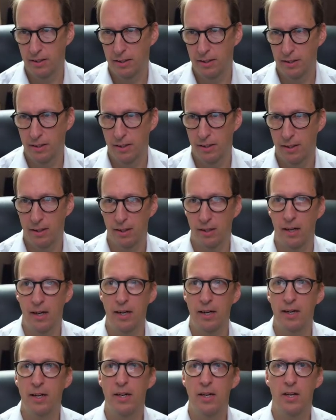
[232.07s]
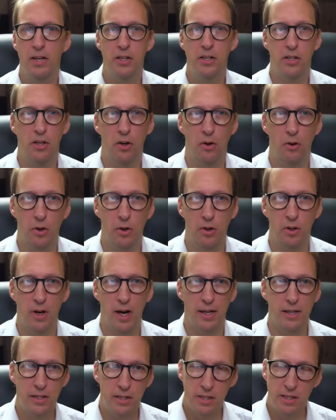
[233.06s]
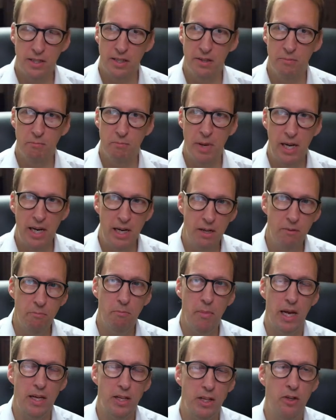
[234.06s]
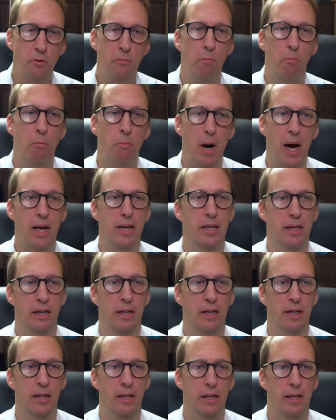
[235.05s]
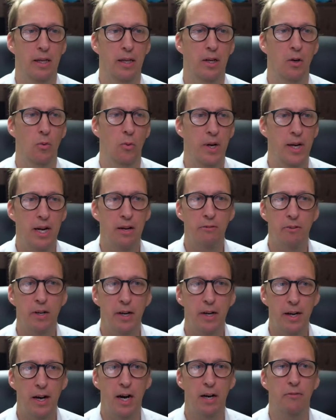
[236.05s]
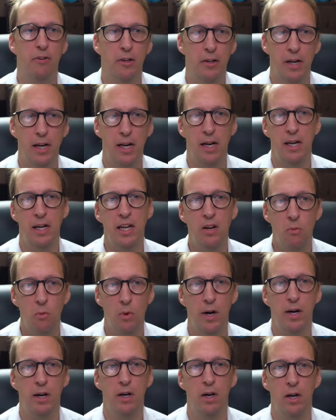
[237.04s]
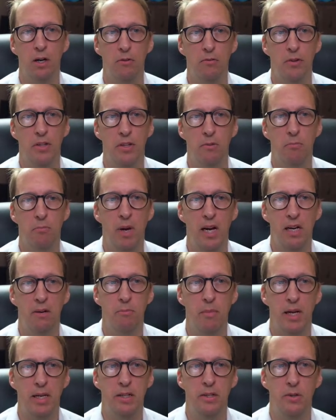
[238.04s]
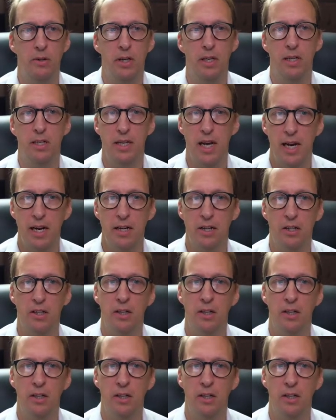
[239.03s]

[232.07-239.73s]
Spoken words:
All right. So not just the main menu button. Whenever I hover anywhere over the main menu container,